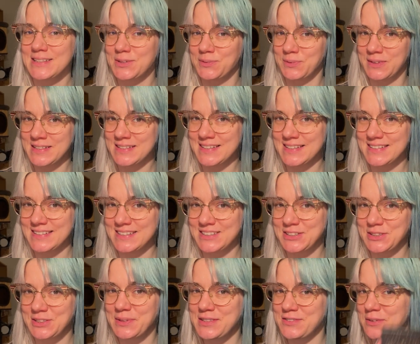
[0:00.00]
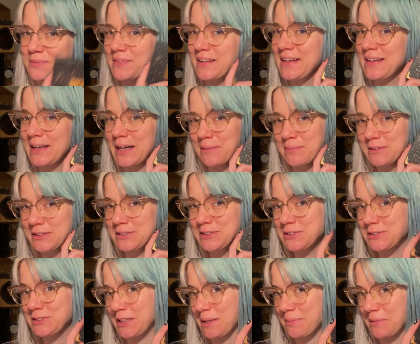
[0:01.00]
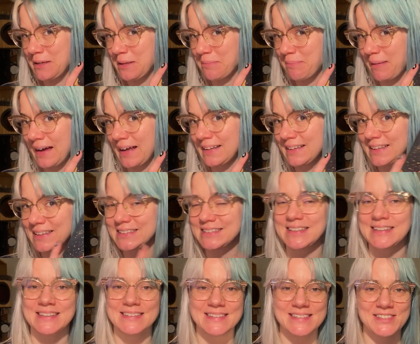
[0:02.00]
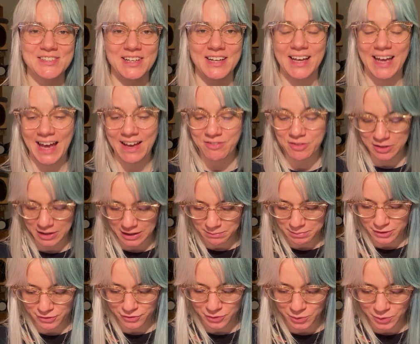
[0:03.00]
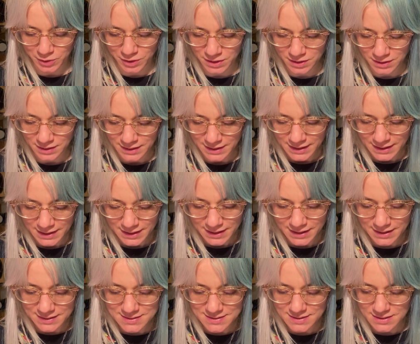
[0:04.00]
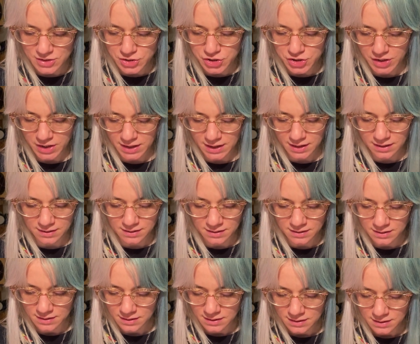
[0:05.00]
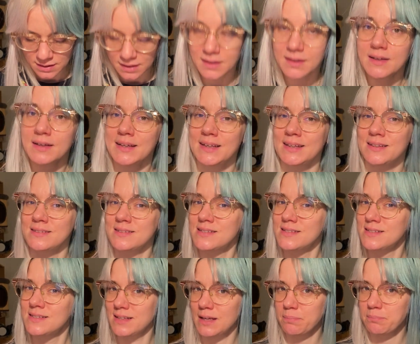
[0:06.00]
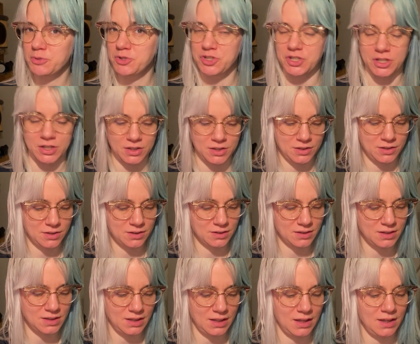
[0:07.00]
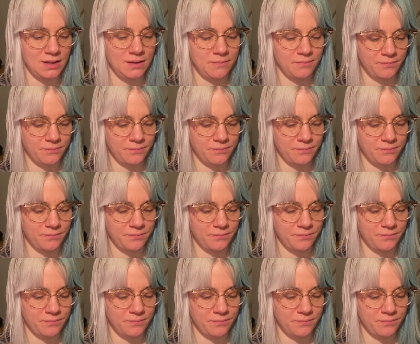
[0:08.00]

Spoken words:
162 is from the NABLA Dreamy palette, and it's a shade I haven't had before. It's the shade Inception. Okay.